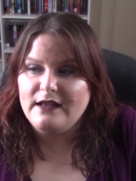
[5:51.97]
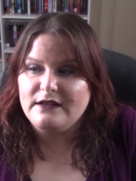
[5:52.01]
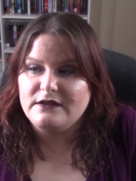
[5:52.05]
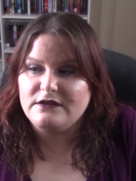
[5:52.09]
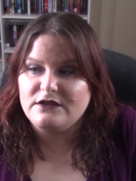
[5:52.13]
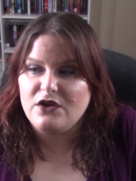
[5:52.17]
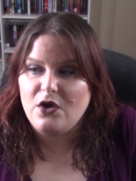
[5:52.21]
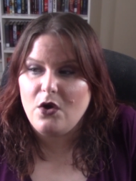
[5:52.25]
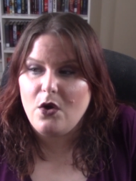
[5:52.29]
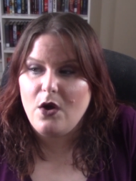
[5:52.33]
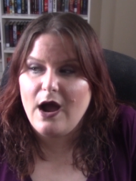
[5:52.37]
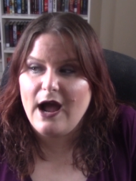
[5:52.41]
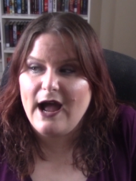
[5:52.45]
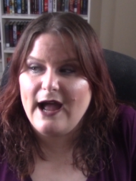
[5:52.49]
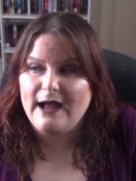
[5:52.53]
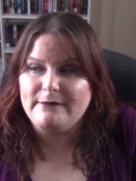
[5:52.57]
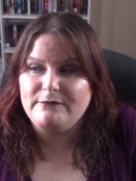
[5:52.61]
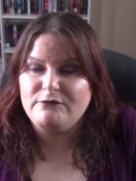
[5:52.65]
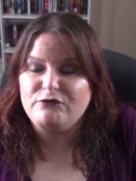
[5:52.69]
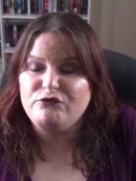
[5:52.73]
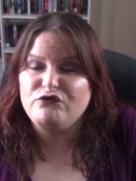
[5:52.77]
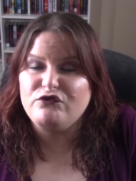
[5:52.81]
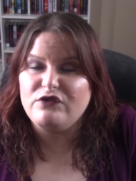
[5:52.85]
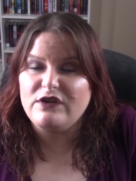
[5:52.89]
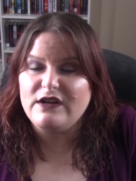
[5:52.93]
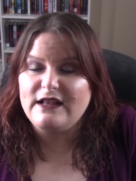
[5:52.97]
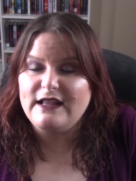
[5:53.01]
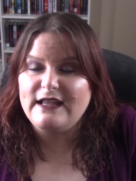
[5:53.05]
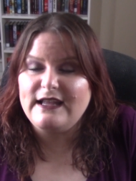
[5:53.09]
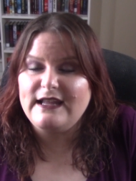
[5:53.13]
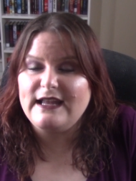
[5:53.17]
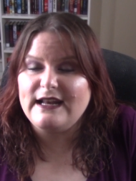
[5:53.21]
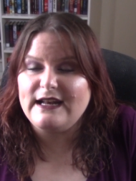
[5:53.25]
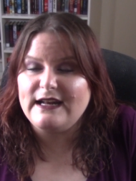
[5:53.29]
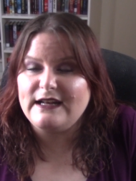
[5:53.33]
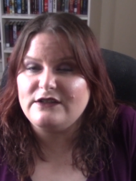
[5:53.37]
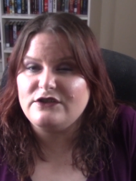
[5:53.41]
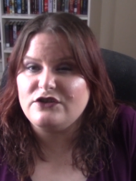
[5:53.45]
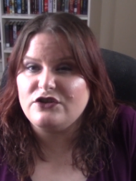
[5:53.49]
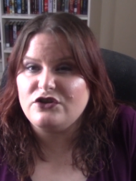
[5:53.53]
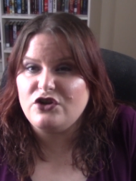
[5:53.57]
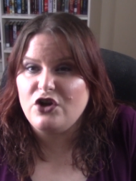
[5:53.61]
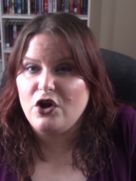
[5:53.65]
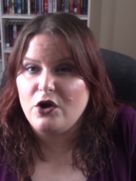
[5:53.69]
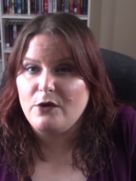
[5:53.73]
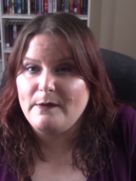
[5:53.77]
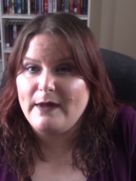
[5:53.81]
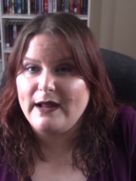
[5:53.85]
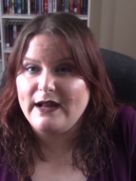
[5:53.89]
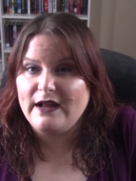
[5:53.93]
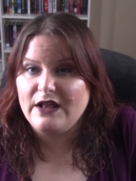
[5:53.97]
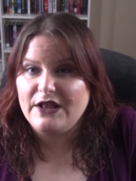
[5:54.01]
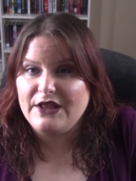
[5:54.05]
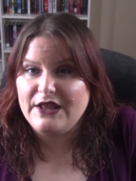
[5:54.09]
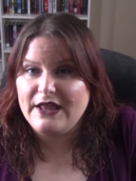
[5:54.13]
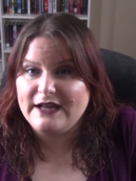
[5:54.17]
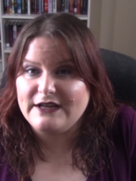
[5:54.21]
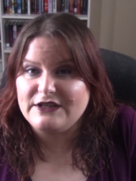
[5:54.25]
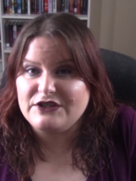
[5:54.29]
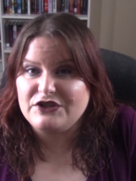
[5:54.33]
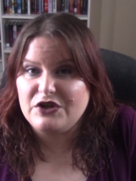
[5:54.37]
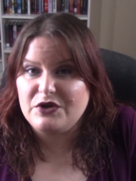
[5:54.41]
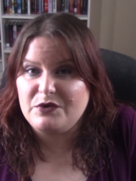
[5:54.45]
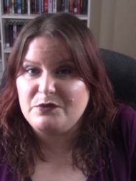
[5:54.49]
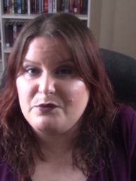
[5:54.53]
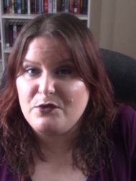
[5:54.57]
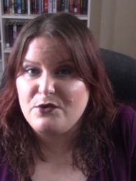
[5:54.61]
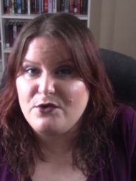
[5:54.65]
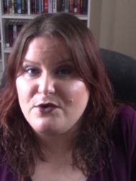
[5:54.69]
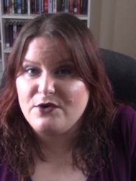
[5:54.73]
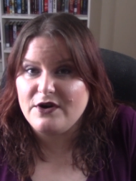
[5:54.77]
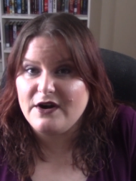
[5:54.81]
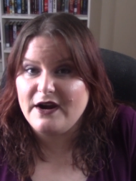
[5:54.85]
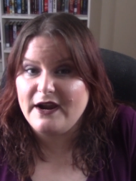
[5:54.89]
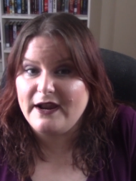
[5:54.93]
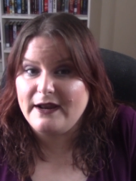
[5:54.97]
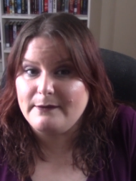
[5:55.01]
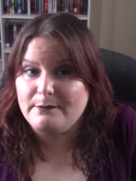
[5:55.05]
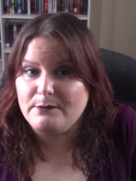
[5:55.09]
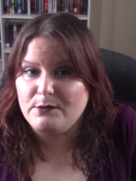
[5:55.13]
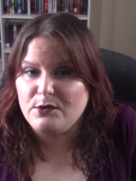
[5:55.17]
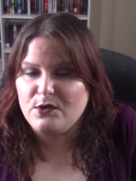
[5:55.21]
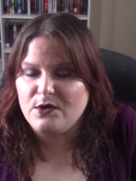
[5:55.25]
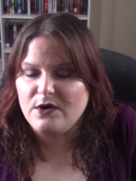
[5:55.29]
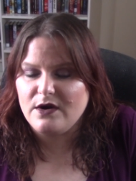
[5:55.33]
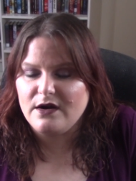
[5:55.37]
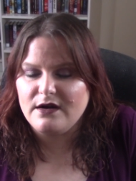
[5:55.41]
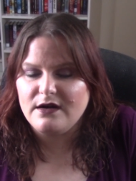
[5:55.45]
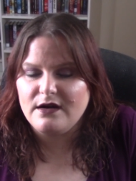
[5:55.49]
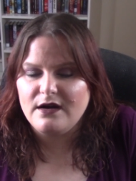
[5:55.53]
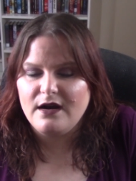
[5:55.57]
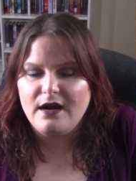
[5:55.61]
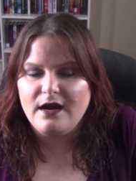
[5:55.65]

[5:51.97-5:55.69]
So I'm really getting to know my collection more and more.